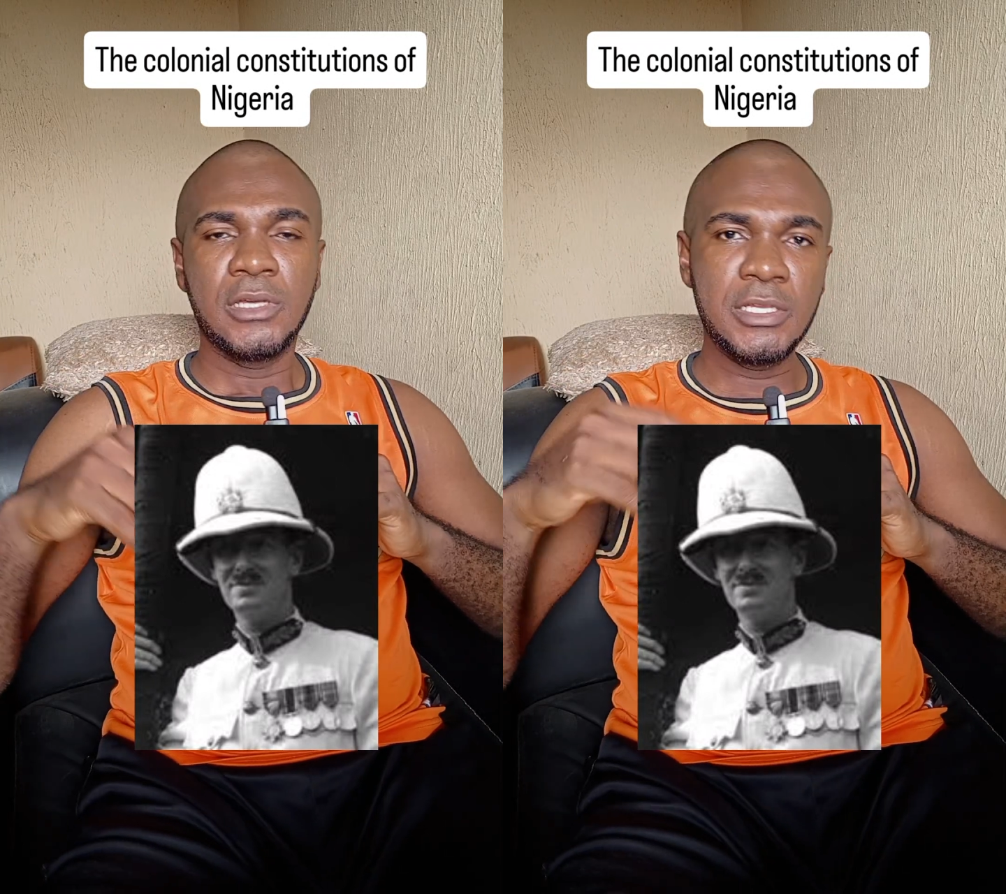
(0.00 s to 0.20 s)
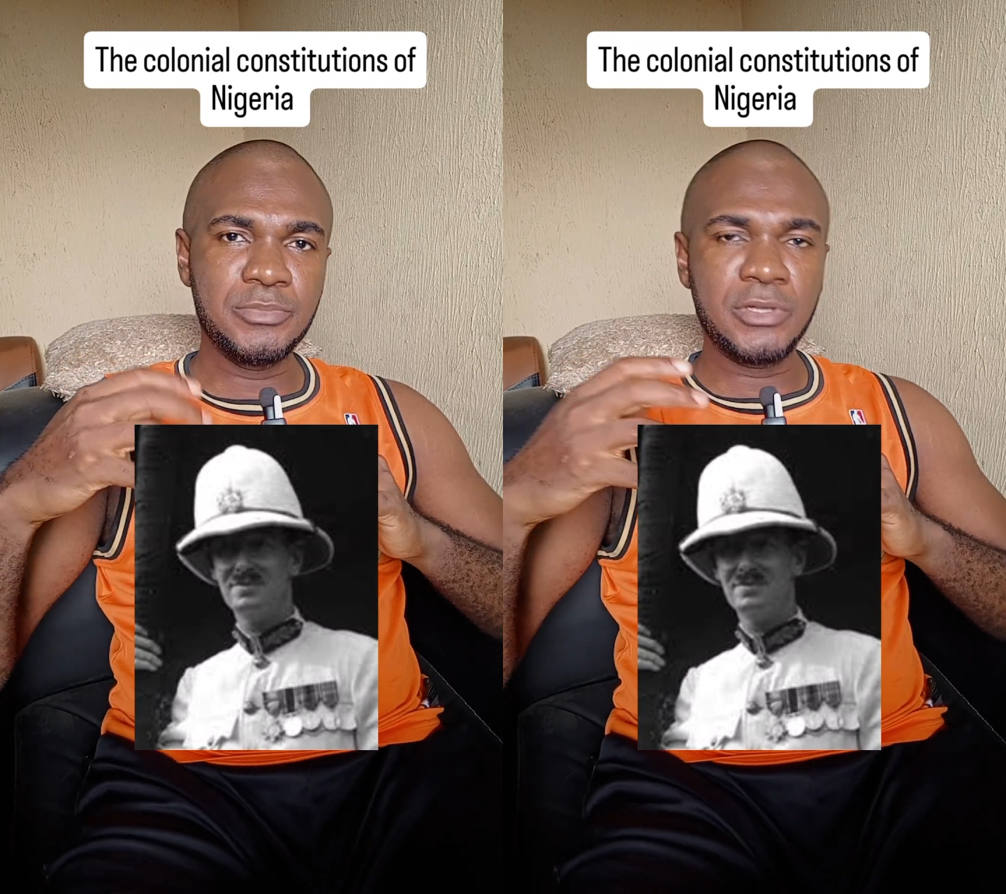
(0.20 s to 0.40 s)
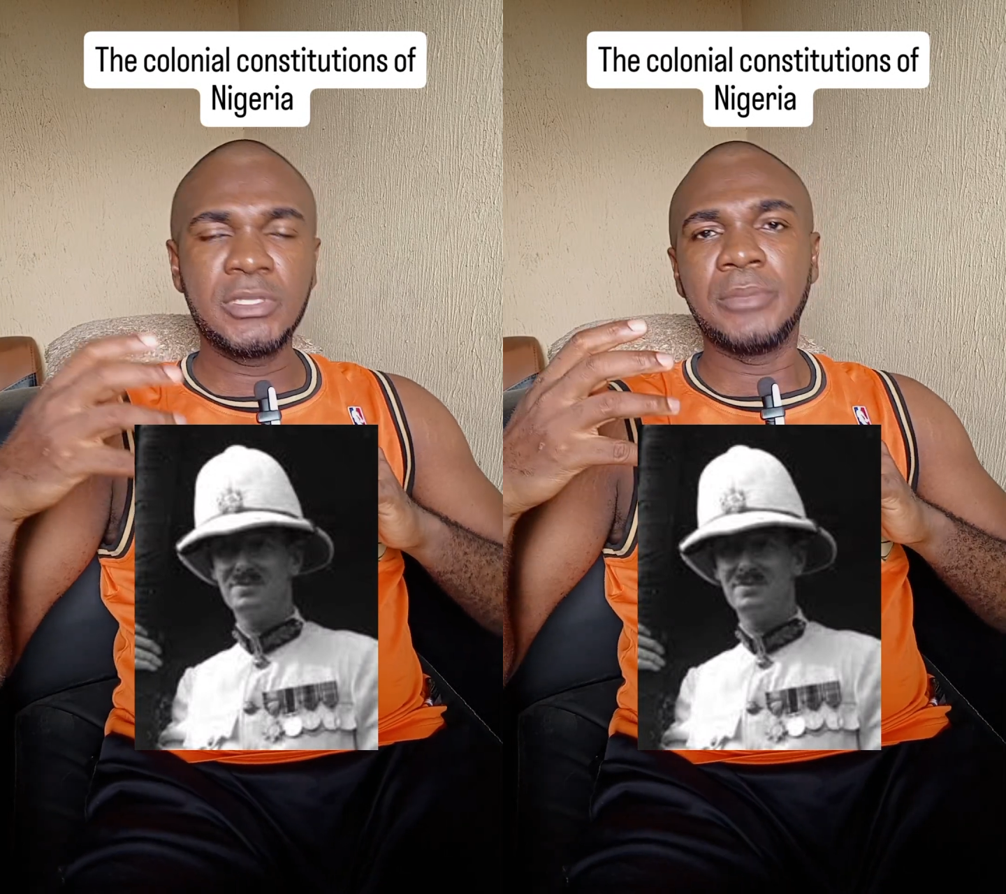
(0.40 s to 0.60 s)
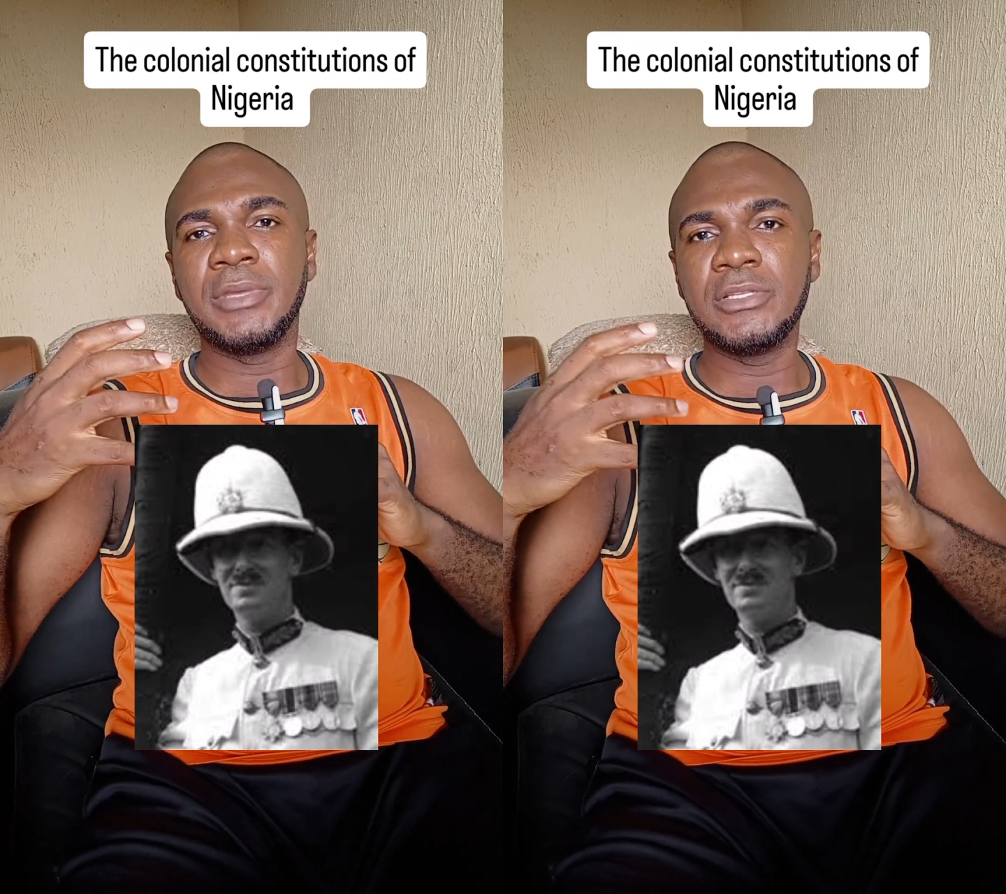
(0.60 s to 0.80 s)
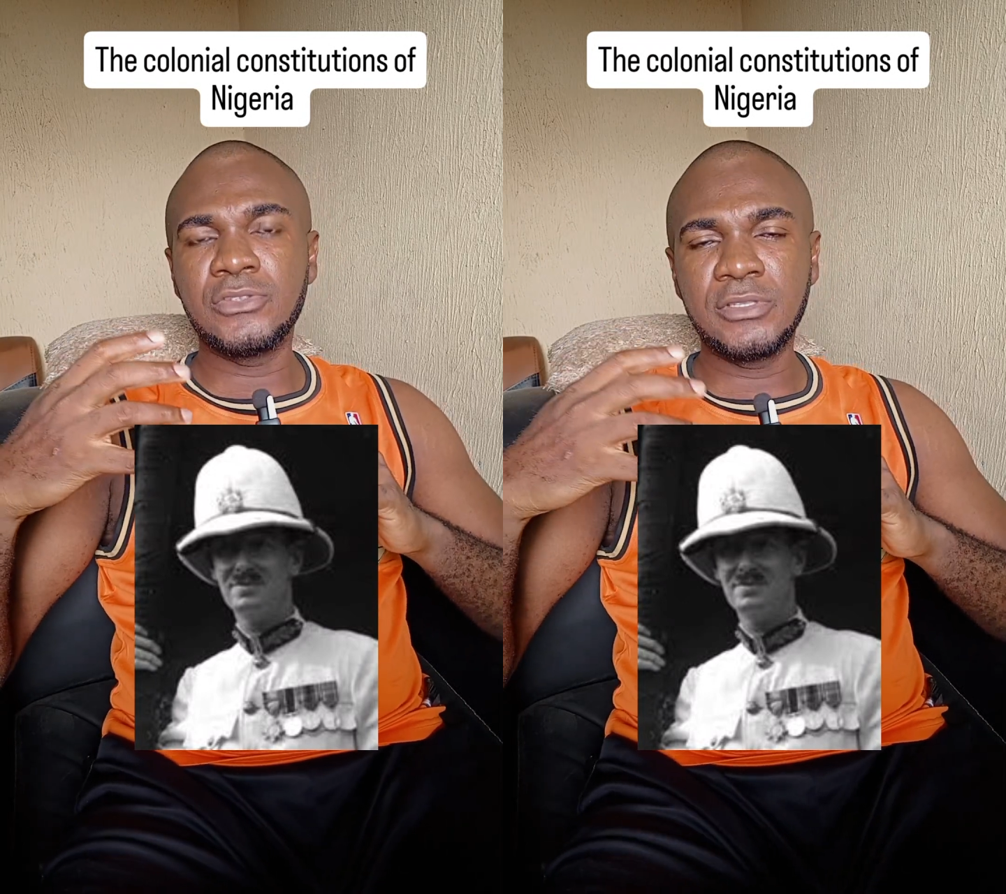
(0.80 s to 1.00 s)
It brought
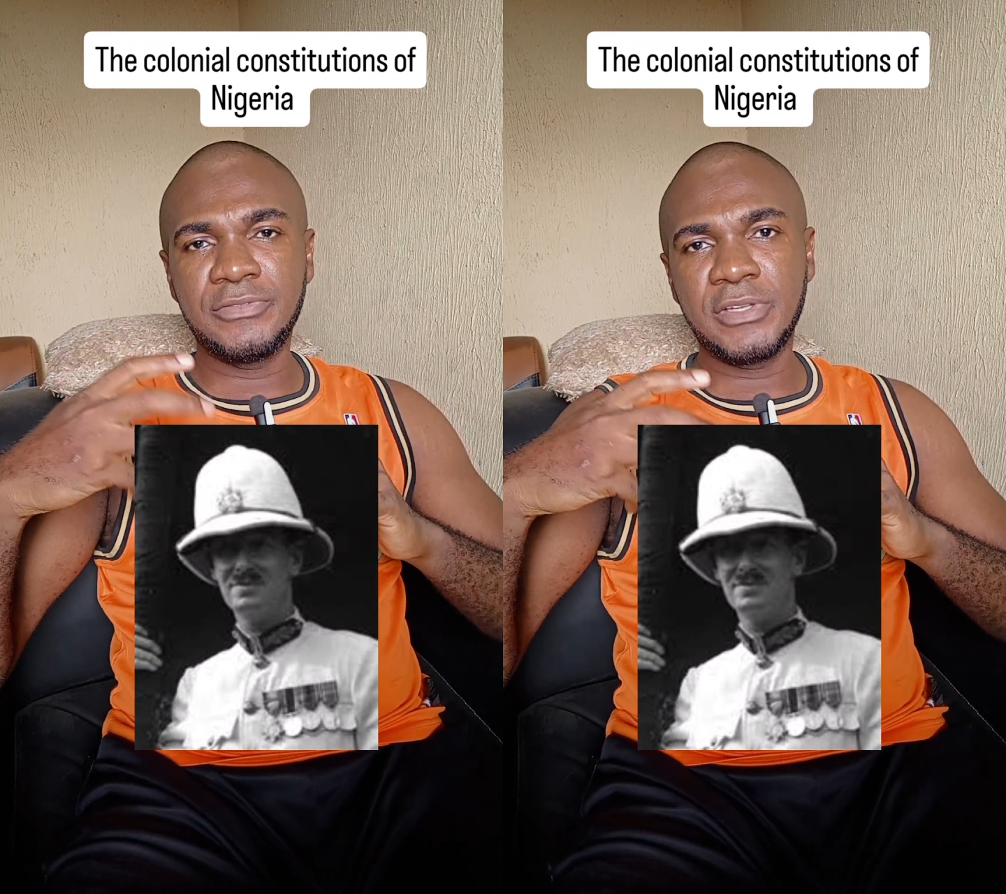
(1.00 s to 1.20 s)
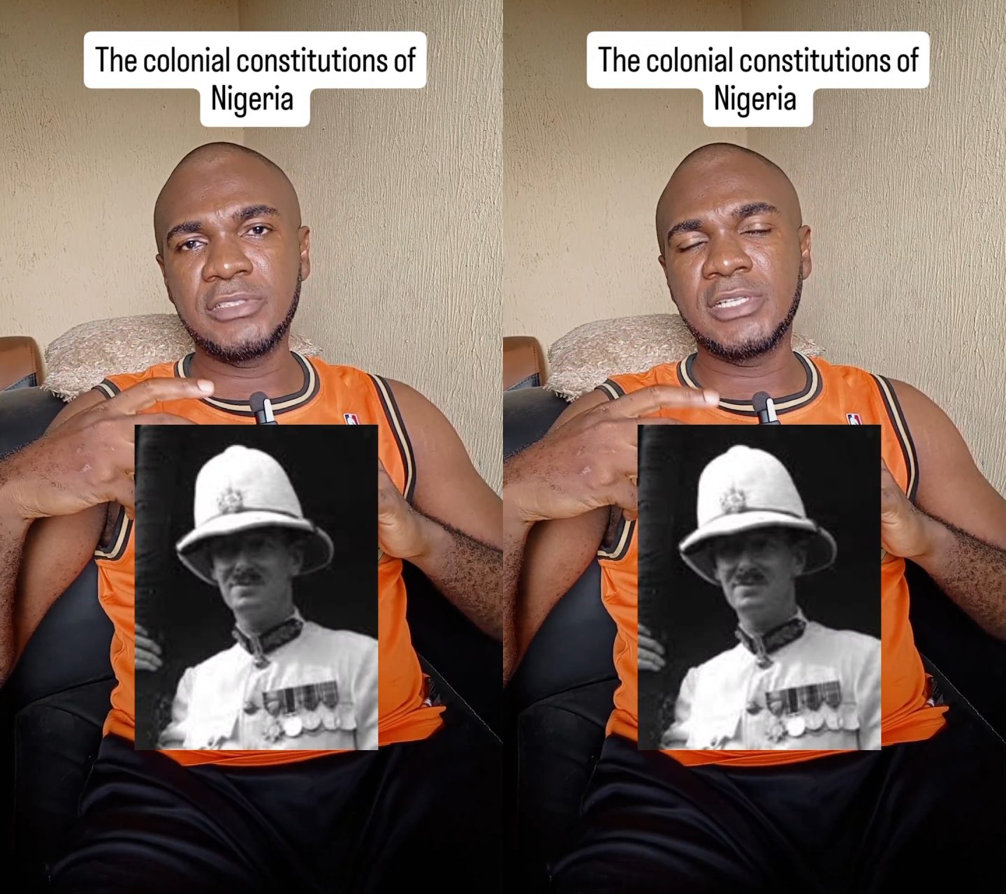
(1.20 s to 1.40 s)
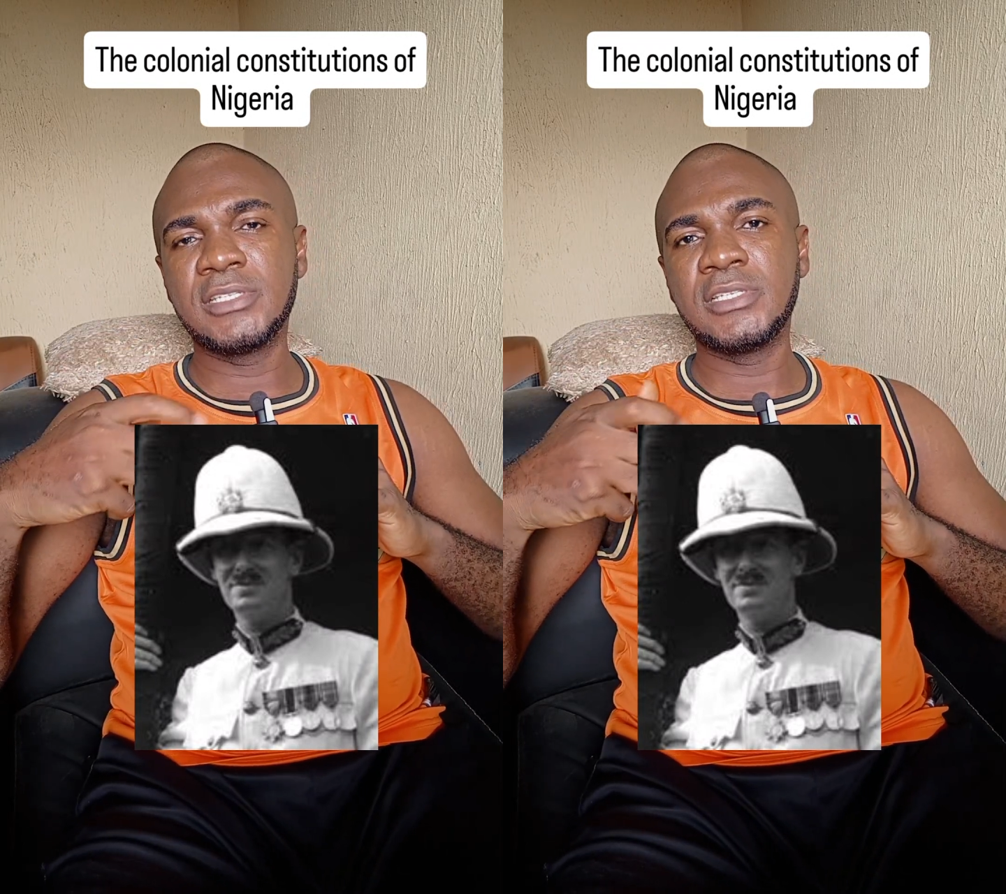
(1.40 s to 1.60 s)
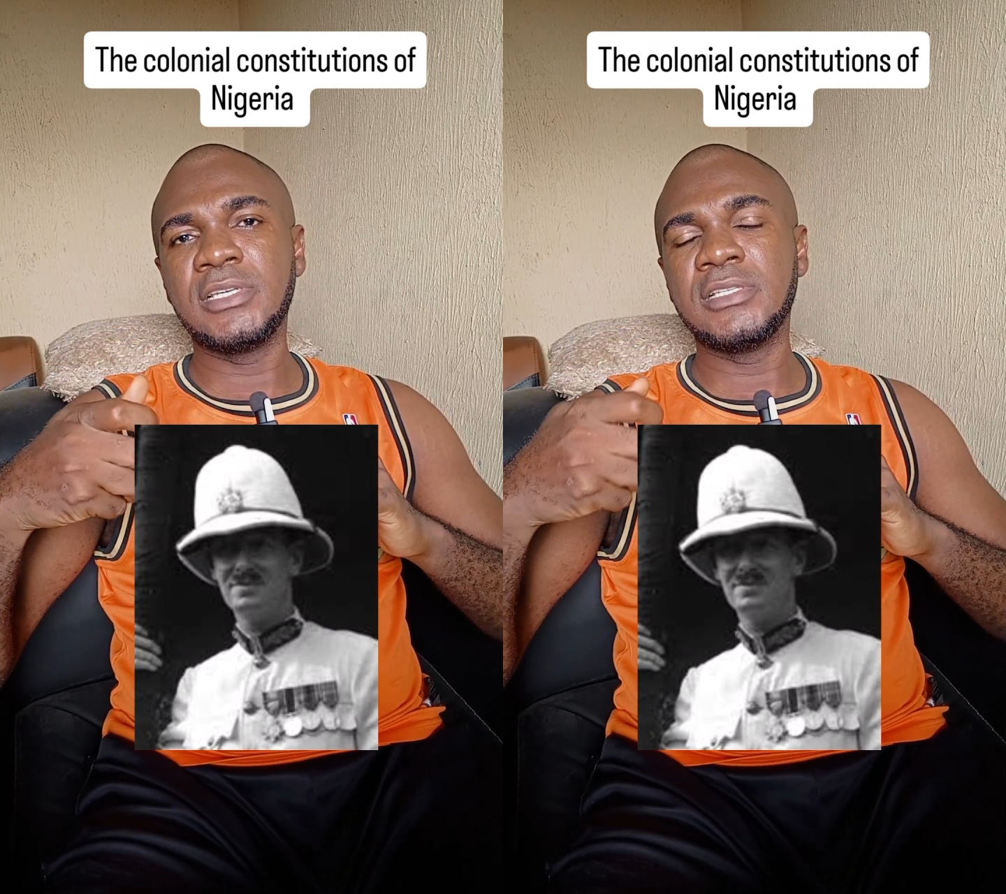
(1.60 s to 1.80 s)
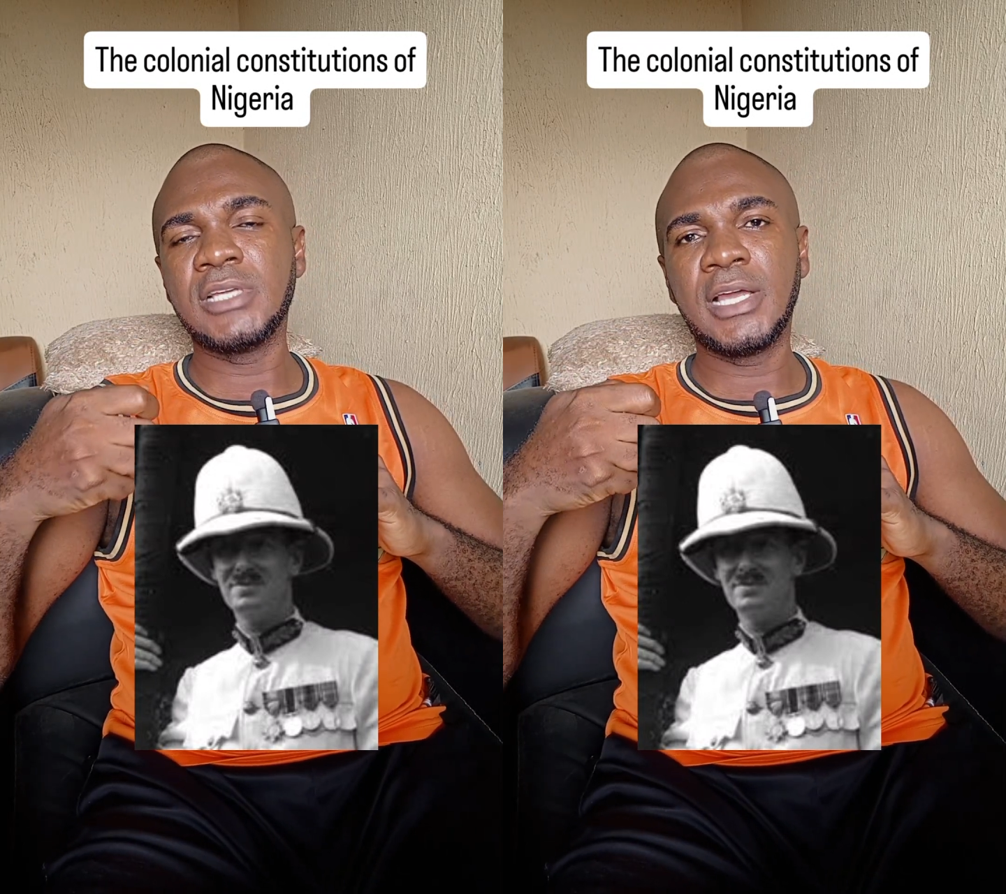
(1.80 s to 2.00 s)
them into the federal
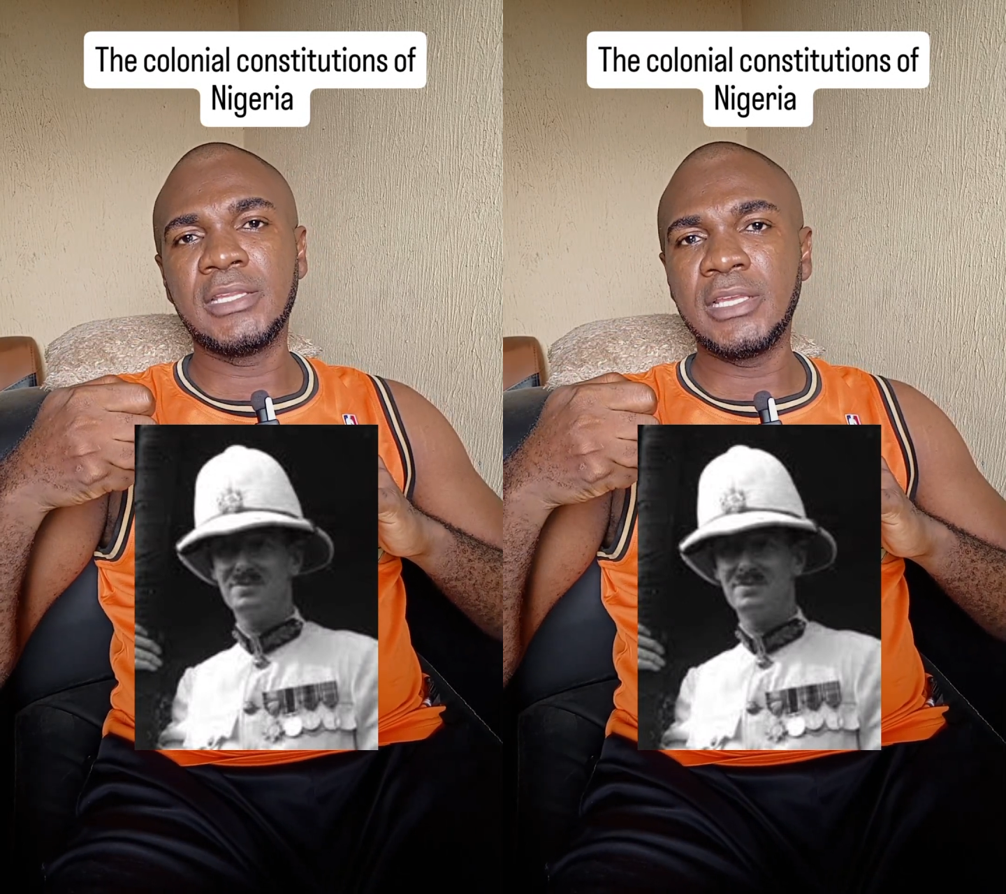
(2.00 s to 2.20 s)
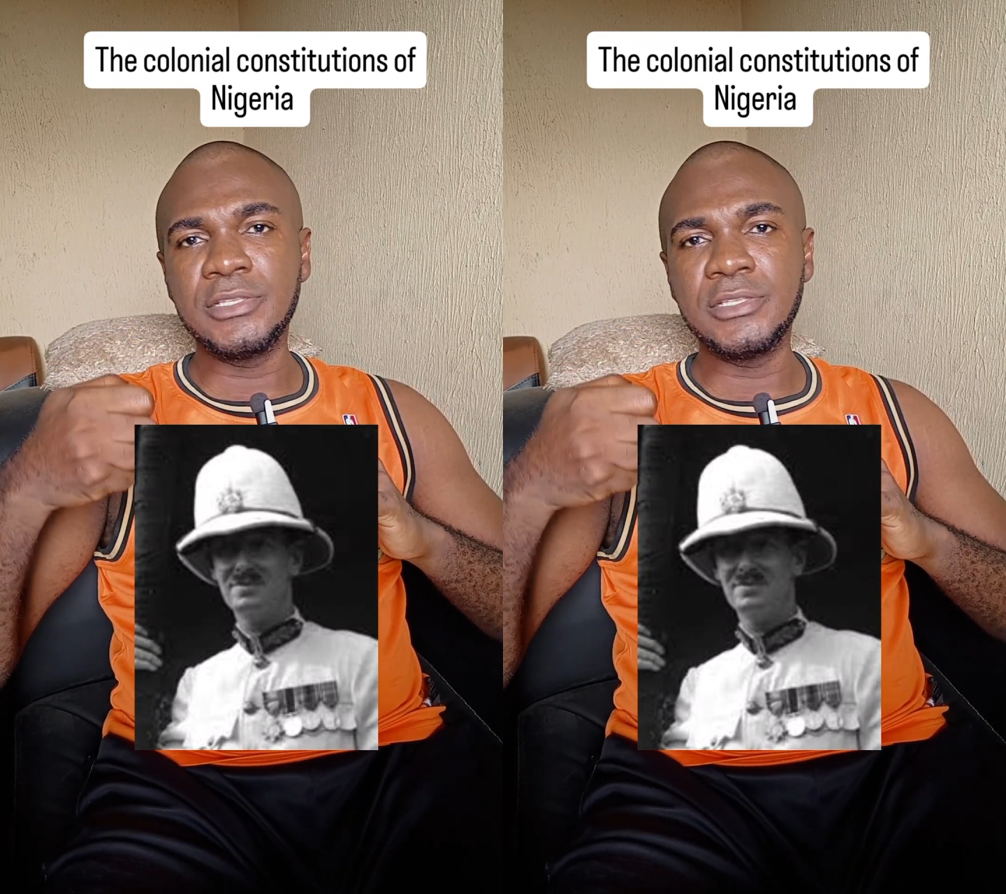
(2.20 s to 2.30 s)
seat and